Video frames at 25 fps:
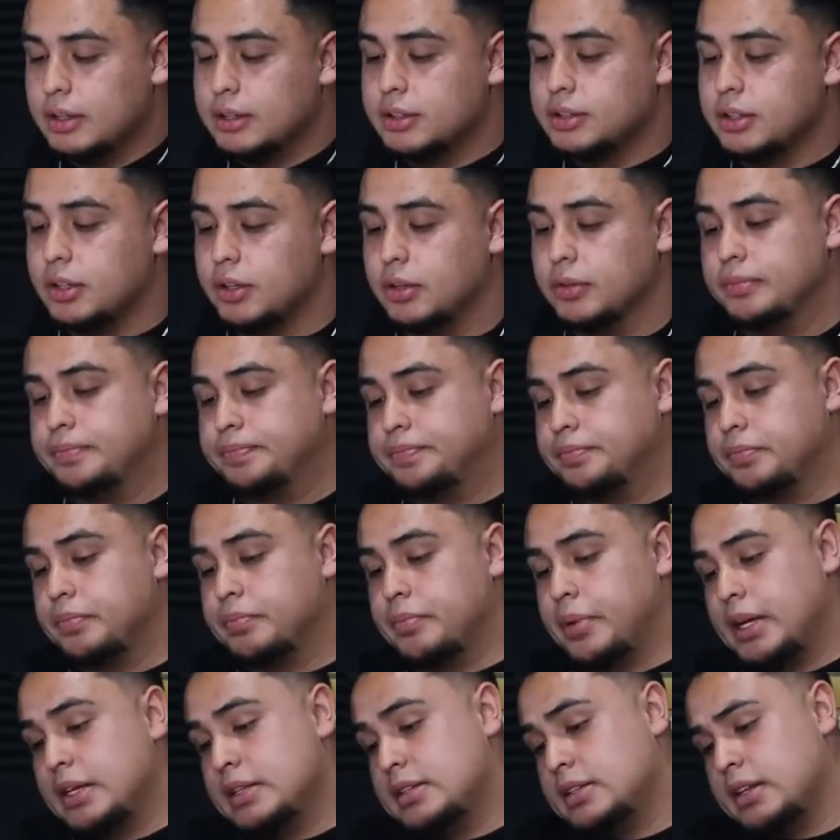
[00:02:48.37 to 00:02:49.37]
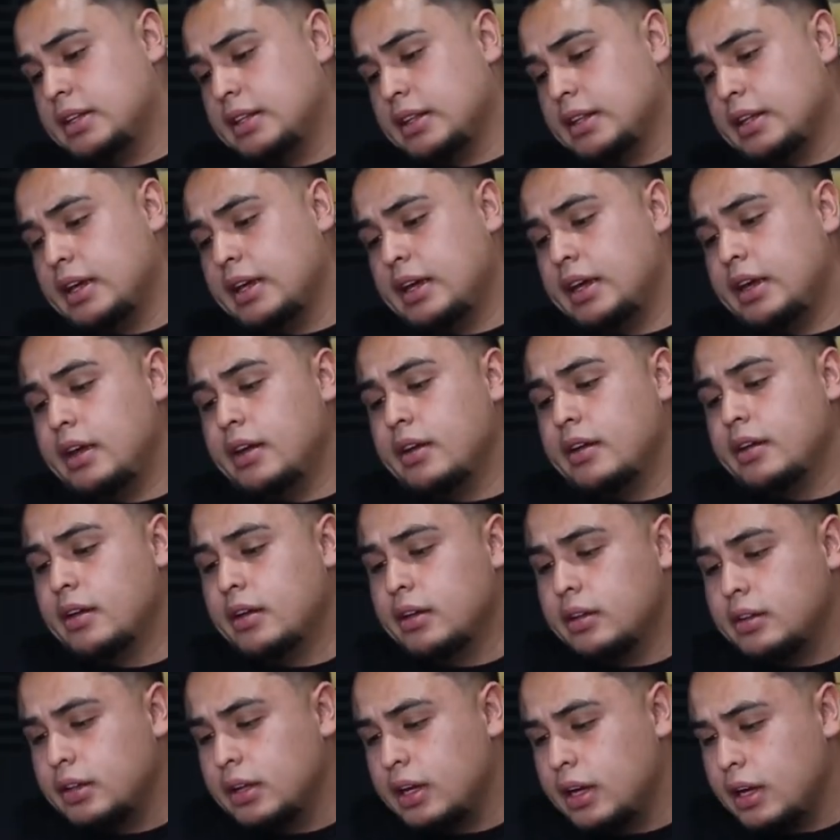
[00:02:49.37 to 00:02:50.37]
So basically,
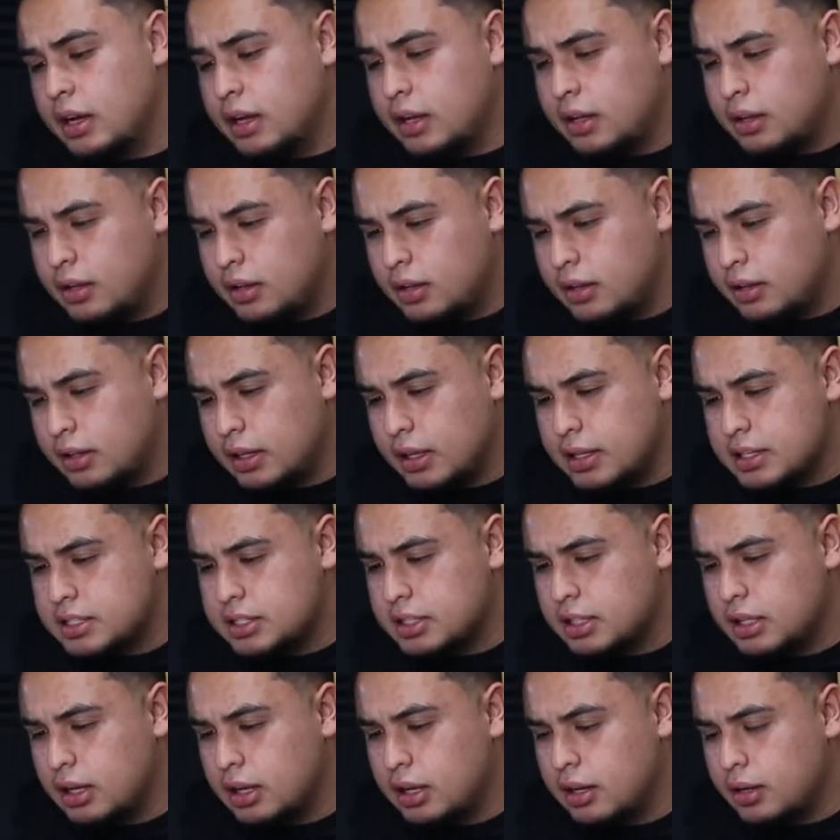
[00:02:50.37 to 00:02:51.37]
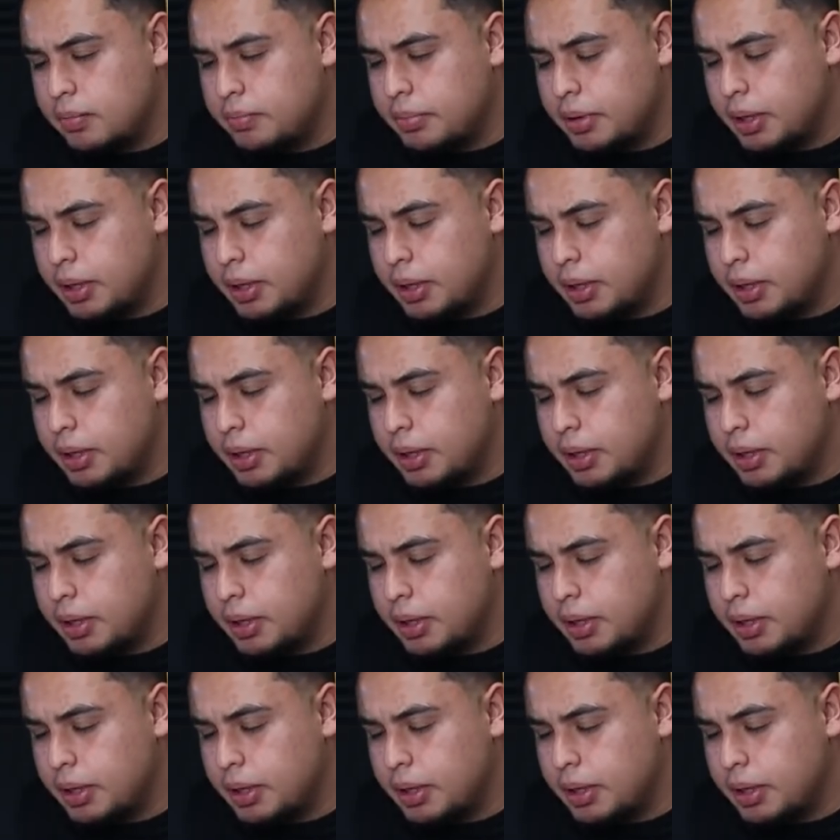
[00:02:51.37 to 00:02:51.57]
then that's the